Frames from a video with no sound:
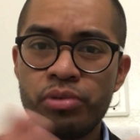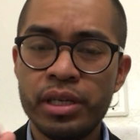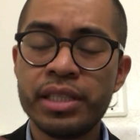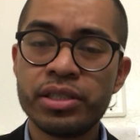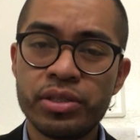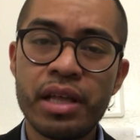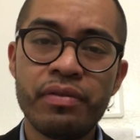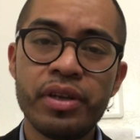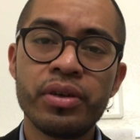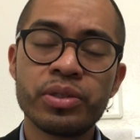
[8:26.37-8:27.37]
Listen to that
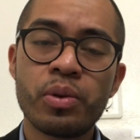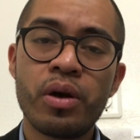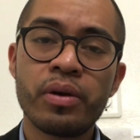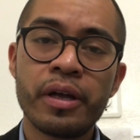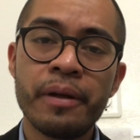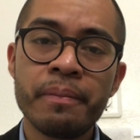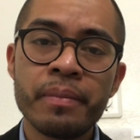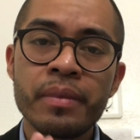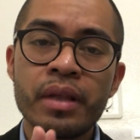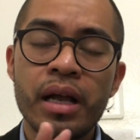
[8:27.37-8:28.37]
video as well, okay?
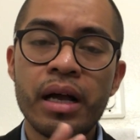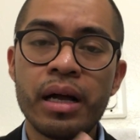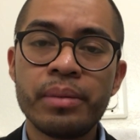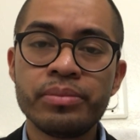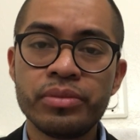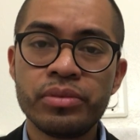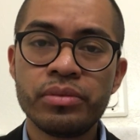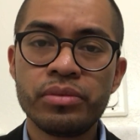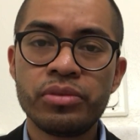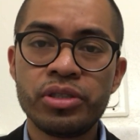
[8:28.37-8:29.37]

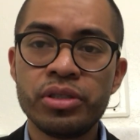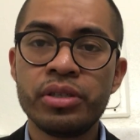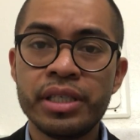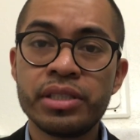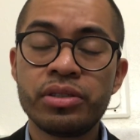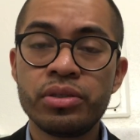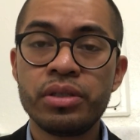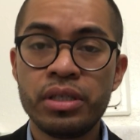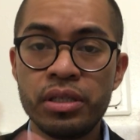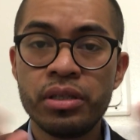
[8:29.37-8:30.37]
To listen to
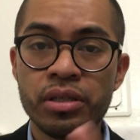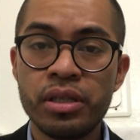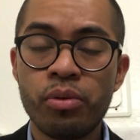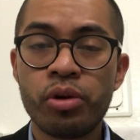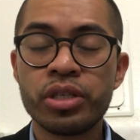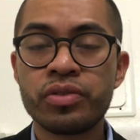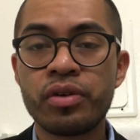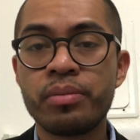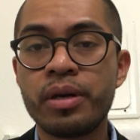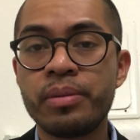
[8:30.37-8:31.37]
the words
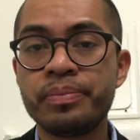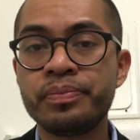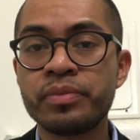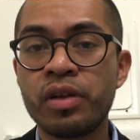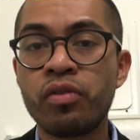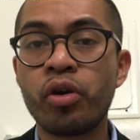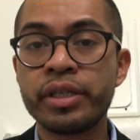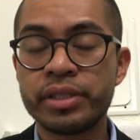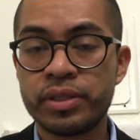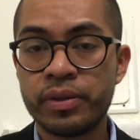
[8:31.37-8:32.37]
from
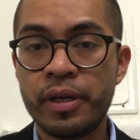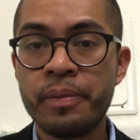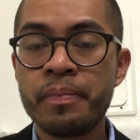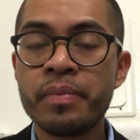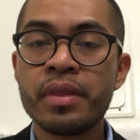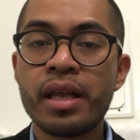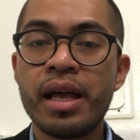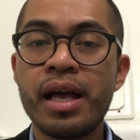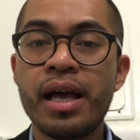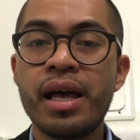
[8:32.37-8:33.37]
Florence, okay?
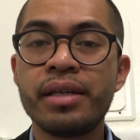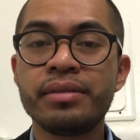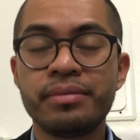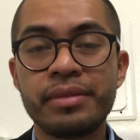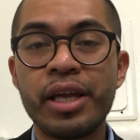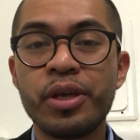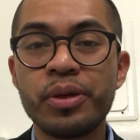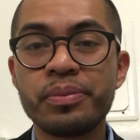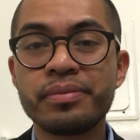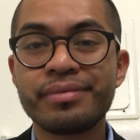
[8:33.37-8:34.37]
And thank you.
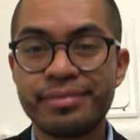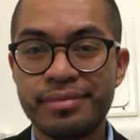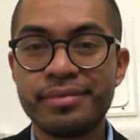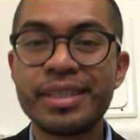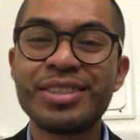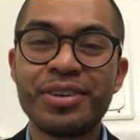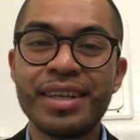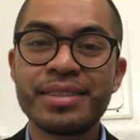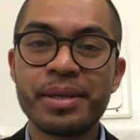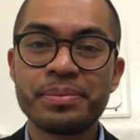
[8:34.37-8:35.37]
Until
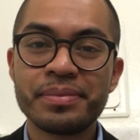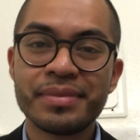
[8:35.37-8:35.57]
next time.